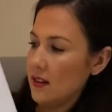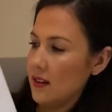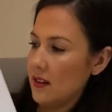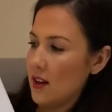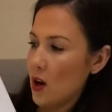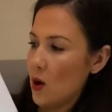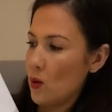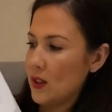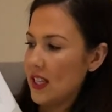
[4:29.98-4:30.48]

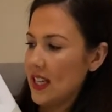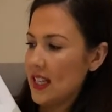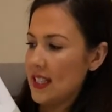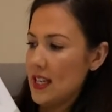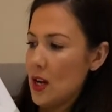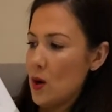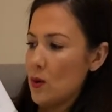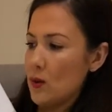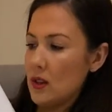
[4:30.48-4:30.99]
Holding his
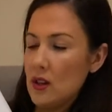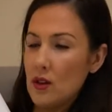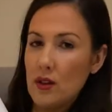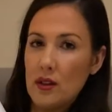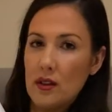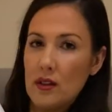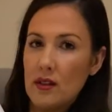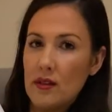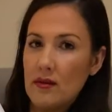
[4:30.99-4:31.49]
nose, look,
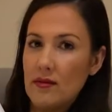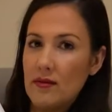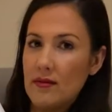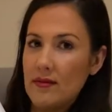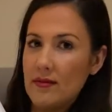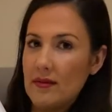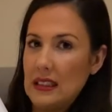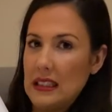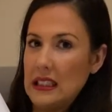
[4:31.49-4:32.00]

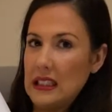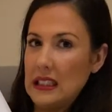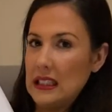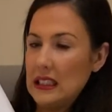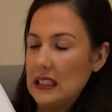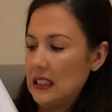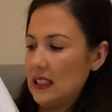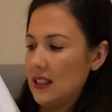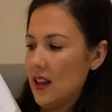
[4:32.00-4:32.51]

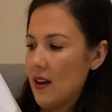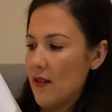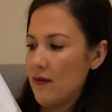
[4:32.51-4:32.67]
they